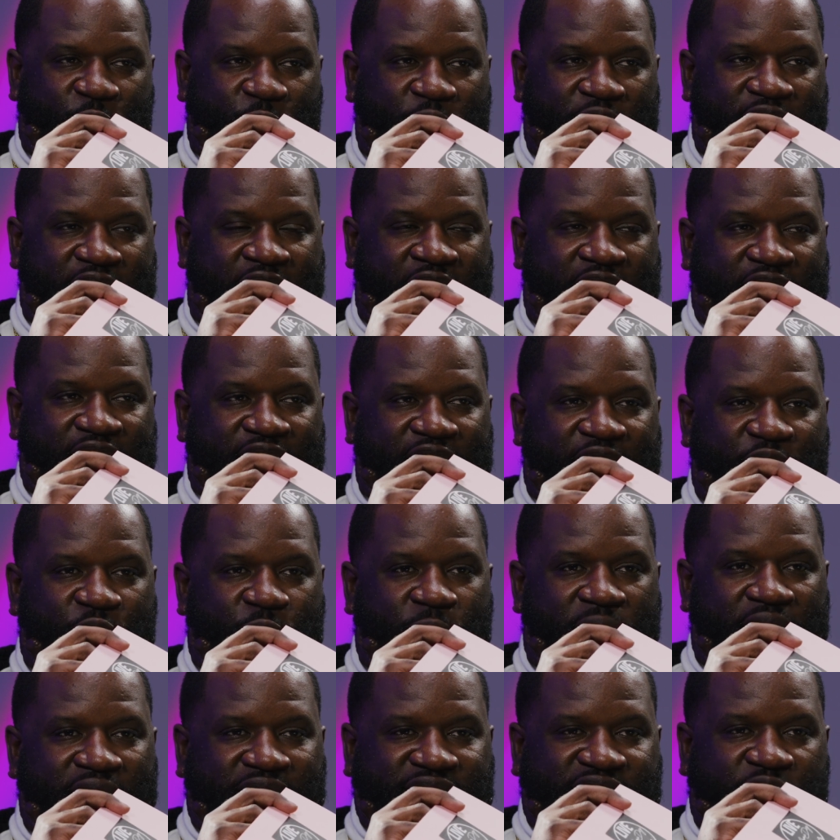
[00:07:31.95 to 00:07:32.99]
going out of their
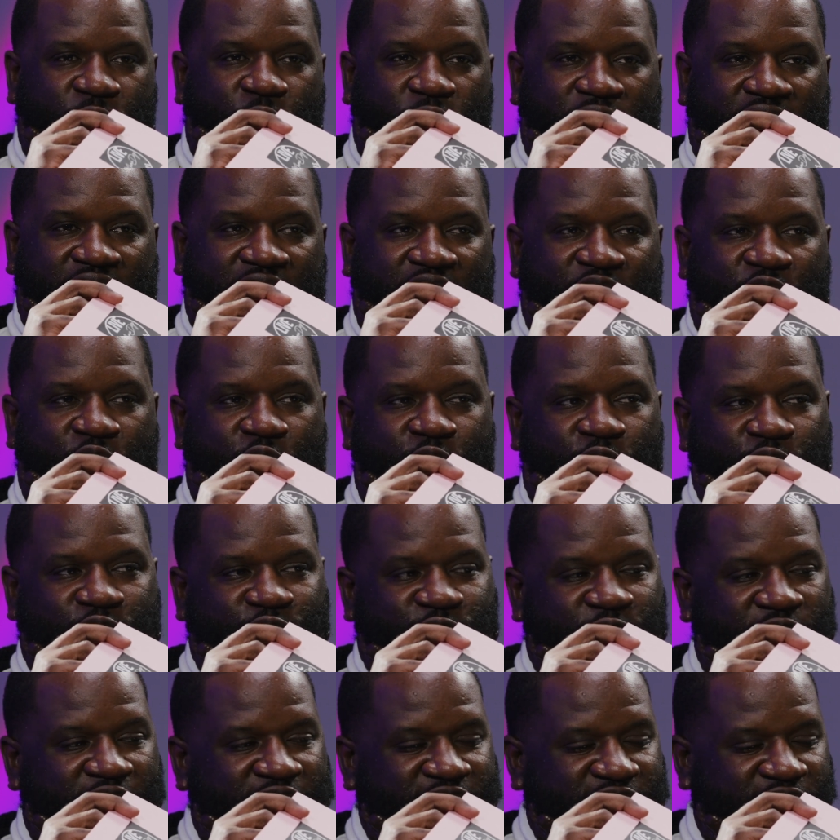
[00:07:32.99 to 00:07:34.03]
way because they want to get on,
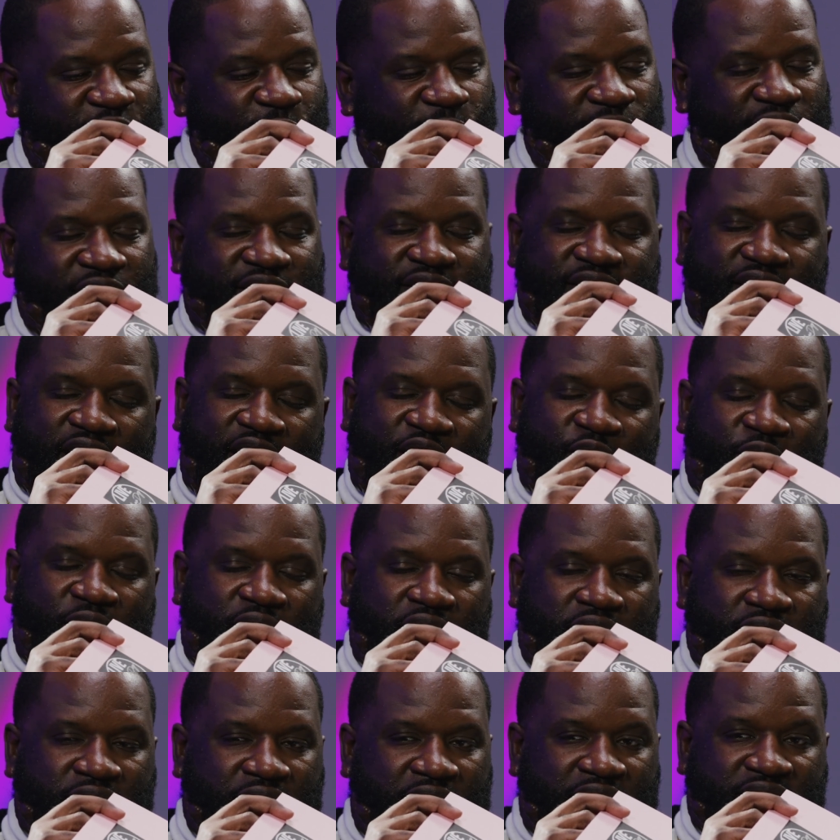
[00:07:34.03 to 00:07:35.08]
so they see what the
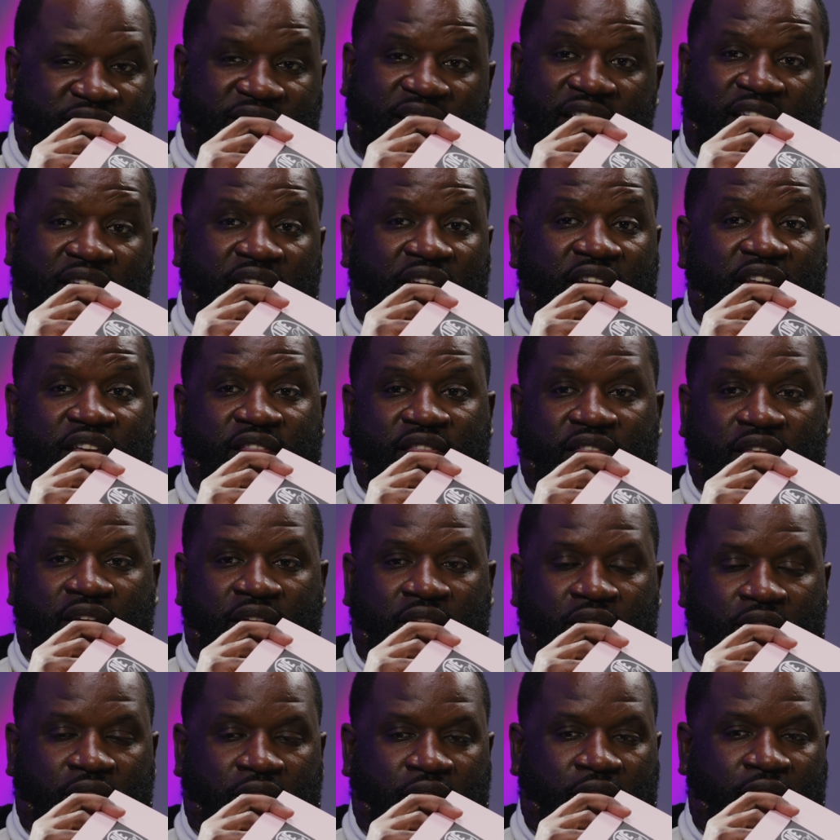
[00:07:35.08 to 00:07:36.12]
standard is and they saying
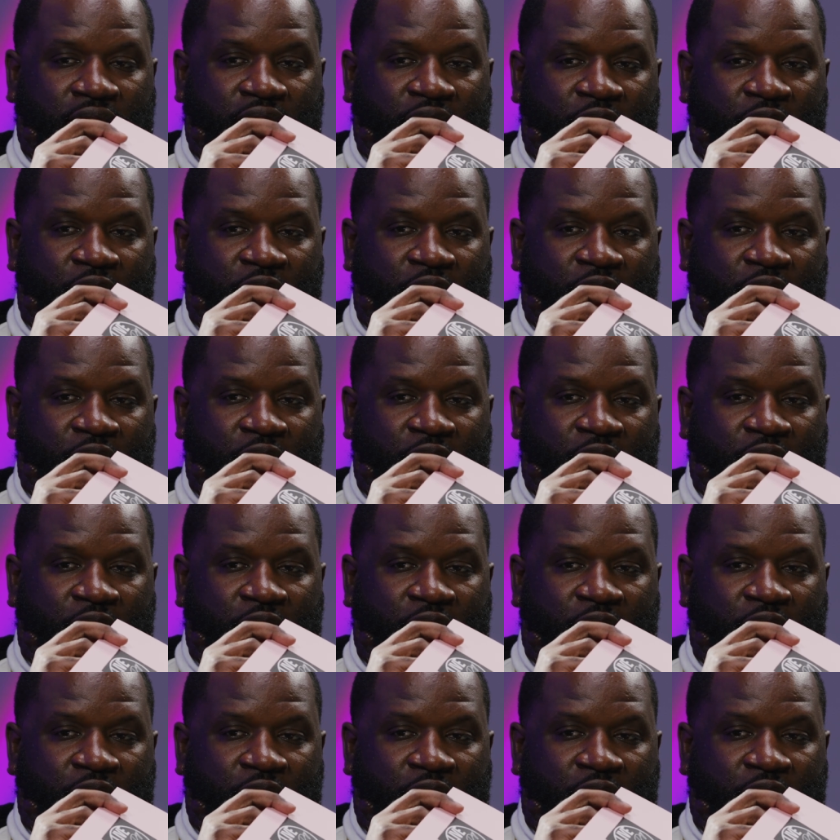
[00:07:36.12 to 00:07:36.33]
anything.